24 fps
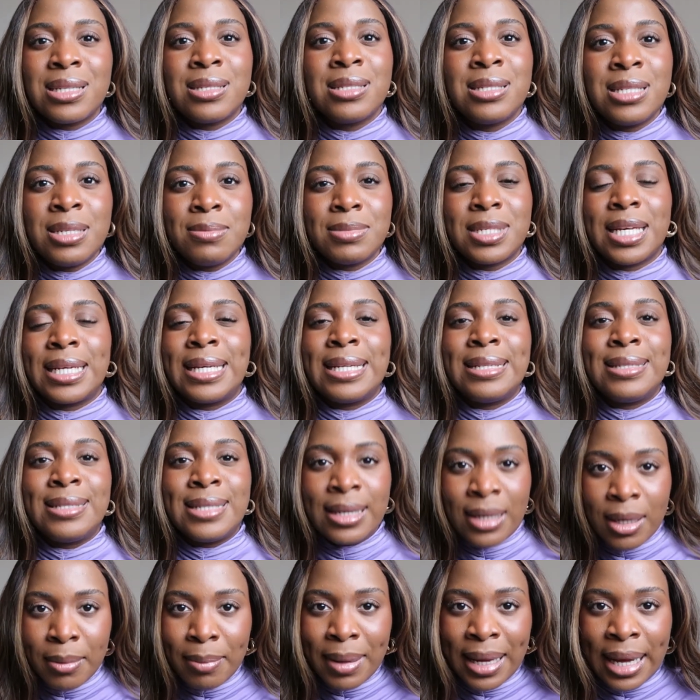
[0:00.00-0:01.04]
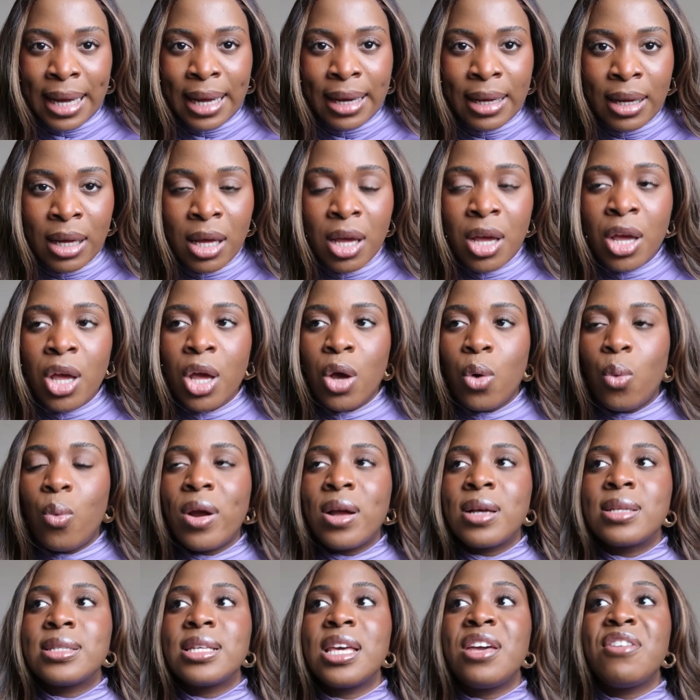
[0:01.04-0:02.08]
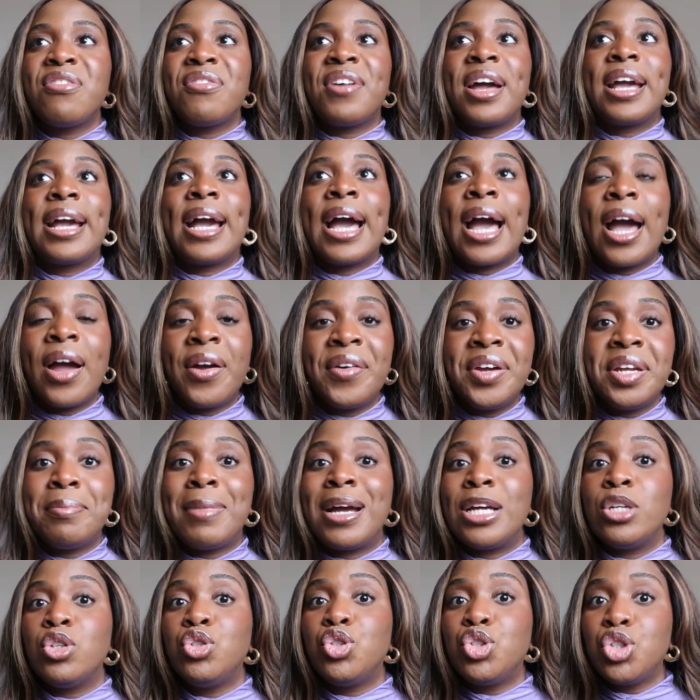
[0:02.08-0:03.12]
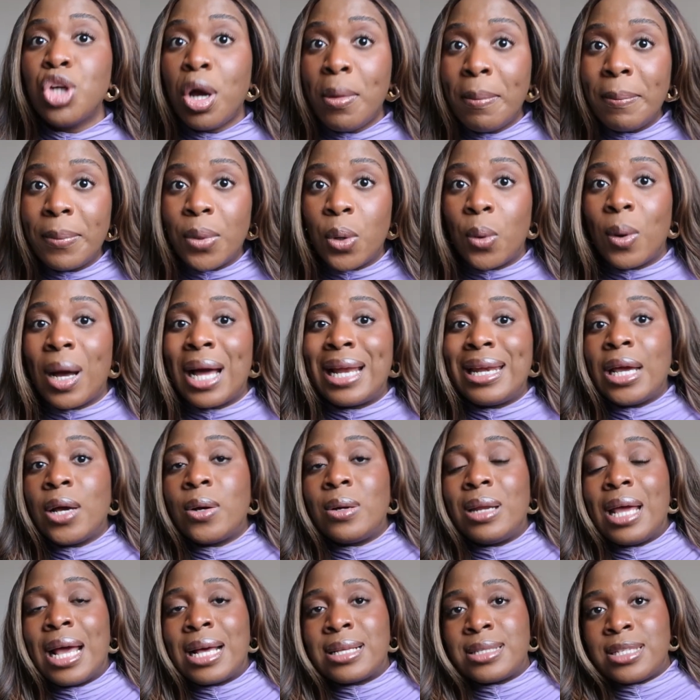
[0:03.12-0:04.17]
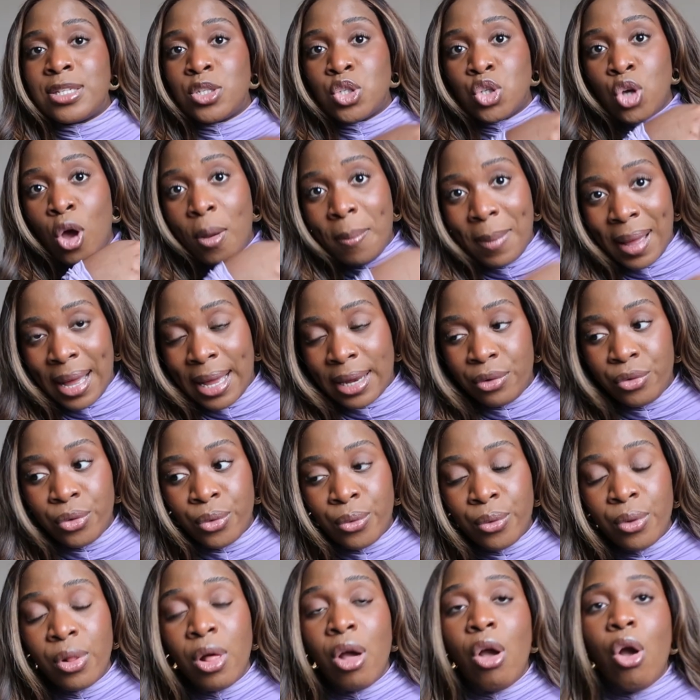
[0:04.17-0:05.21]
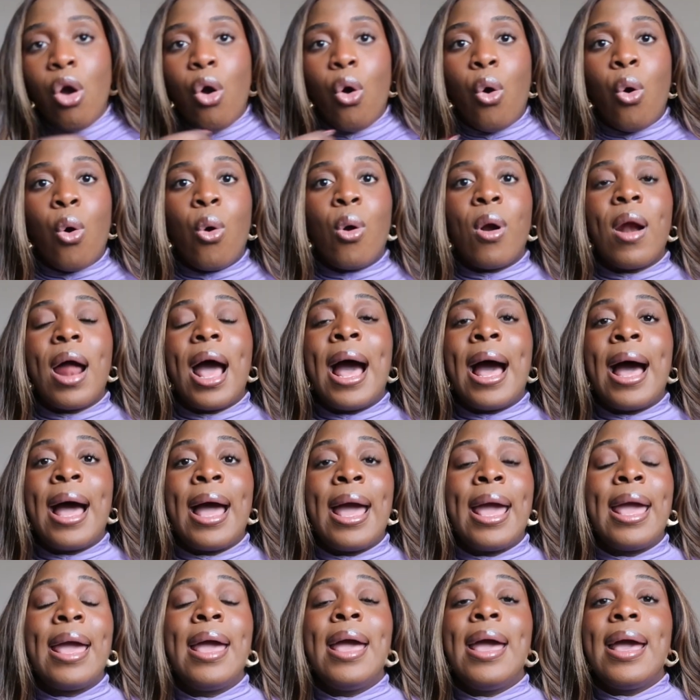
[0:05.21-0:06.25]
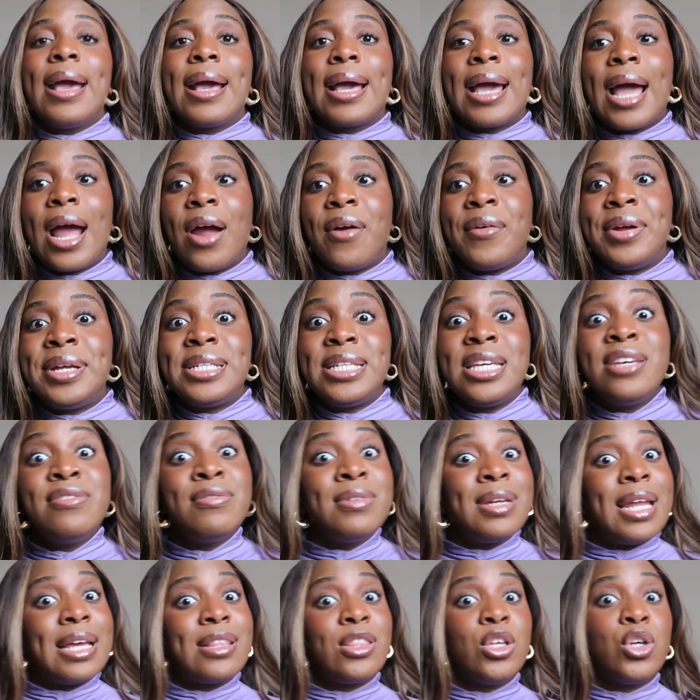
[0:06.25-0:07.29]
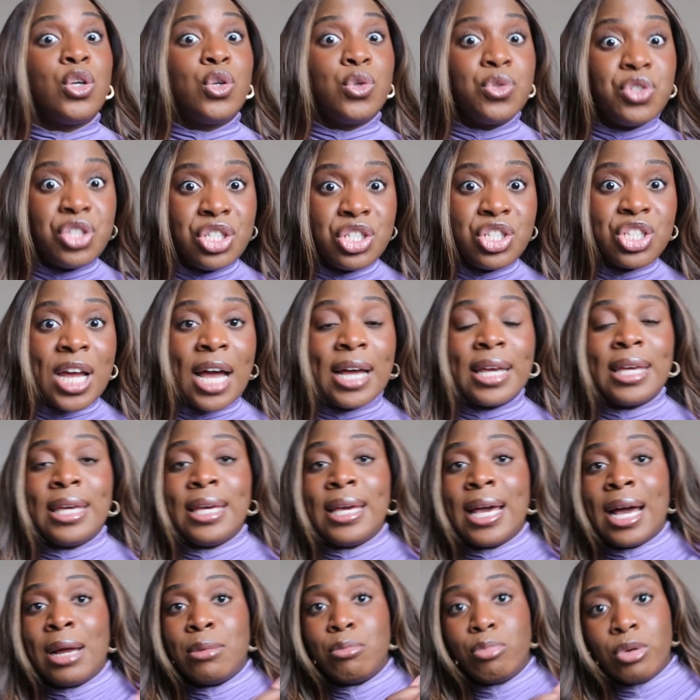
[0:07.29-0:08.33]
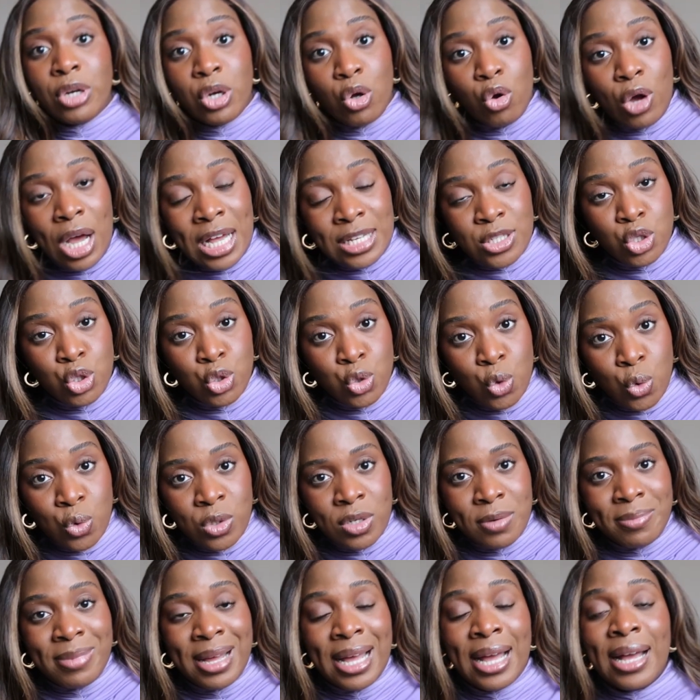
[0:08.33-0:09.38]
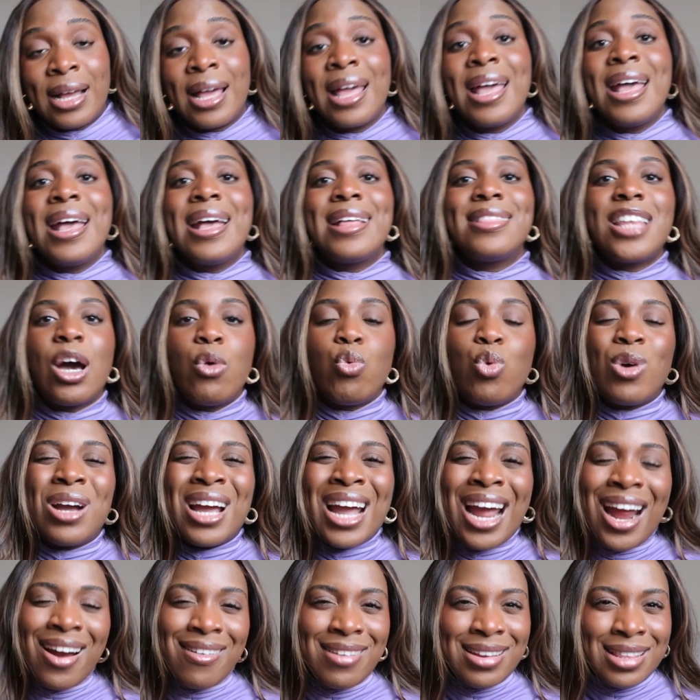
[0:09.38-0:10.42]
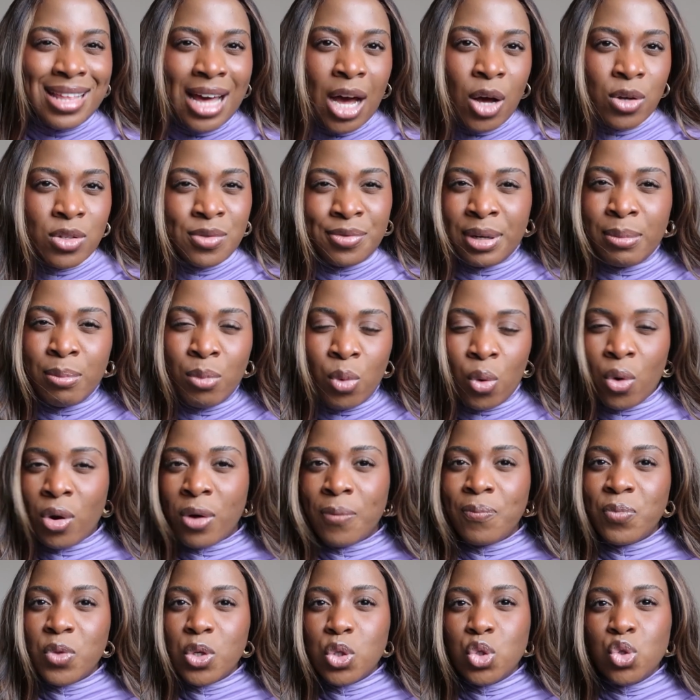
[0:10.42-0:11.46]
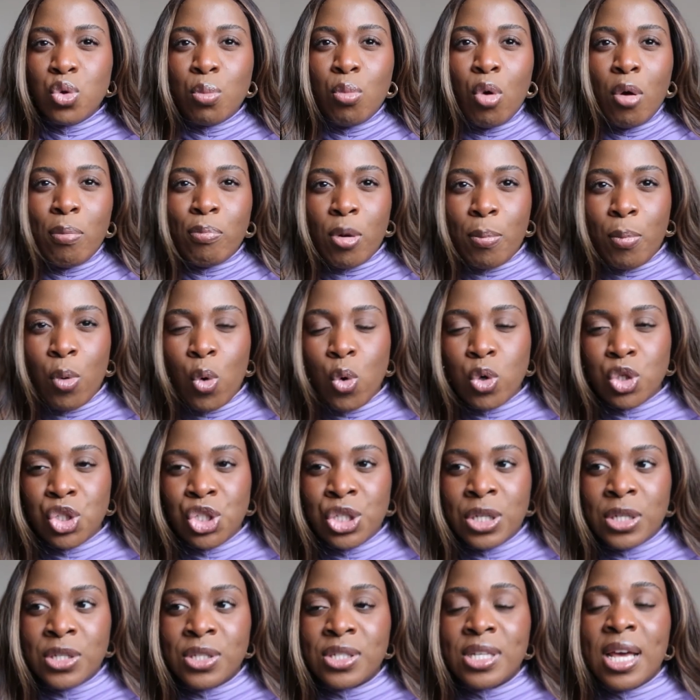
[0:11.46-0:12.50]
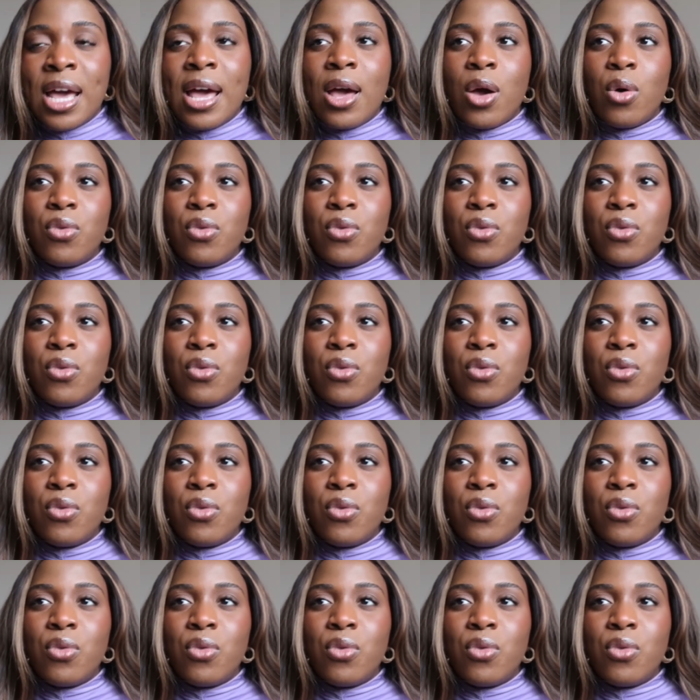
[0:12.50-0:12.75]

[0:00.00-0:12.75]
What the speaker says: It seems like a dinner bag. Whereas if I carried my jumbo and held it as a top handle, or I carried even like the Gucci jacket and put it as a shoulder bag, that will carry the outfit more. So more proportions.